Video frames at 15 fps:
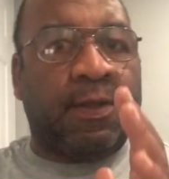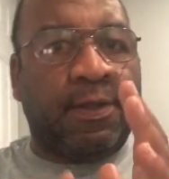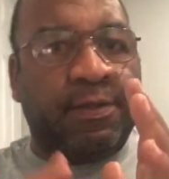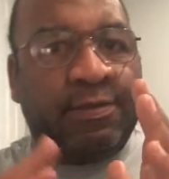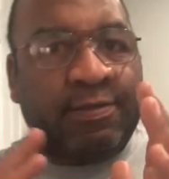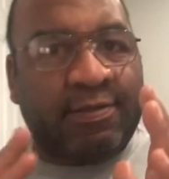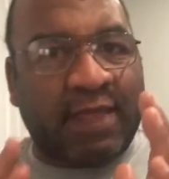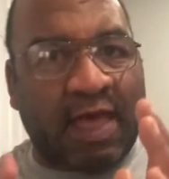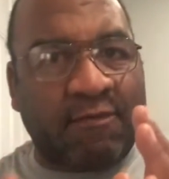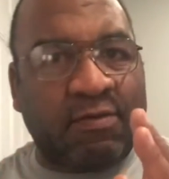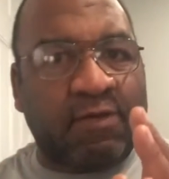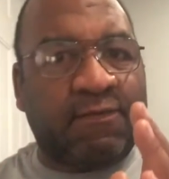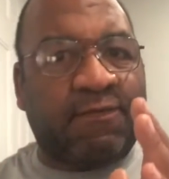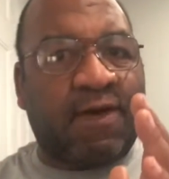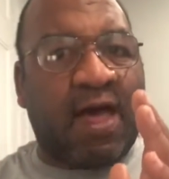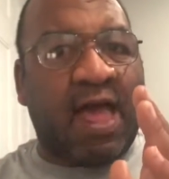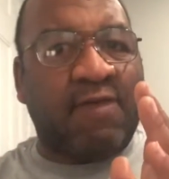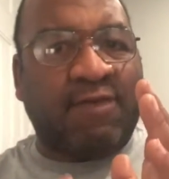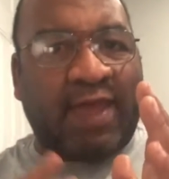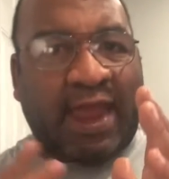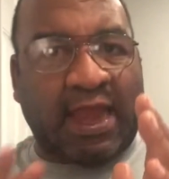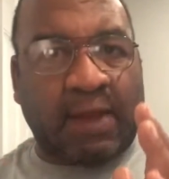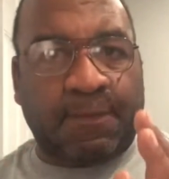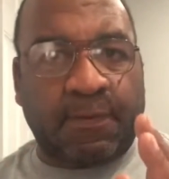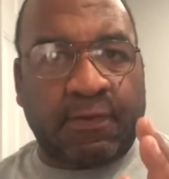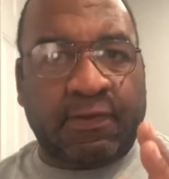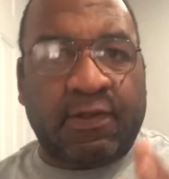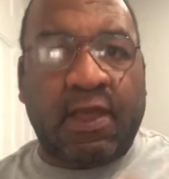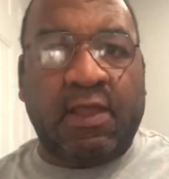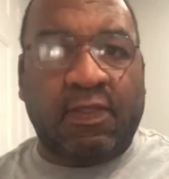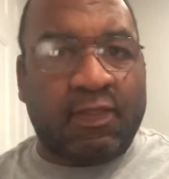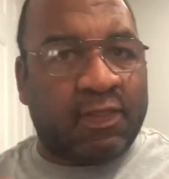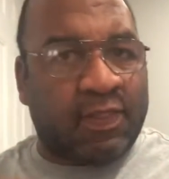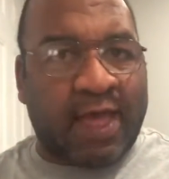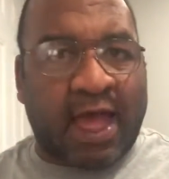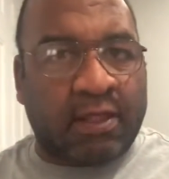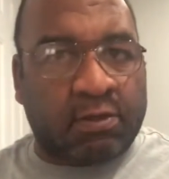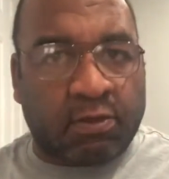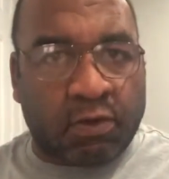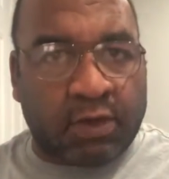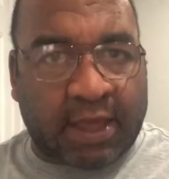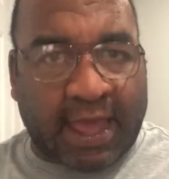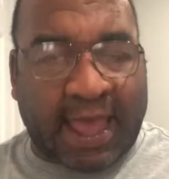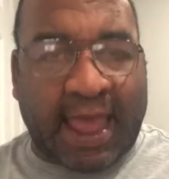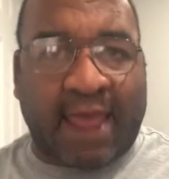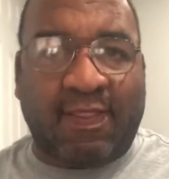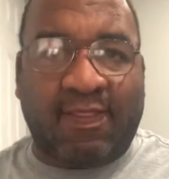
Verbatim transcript: 75, 80%, that's okay.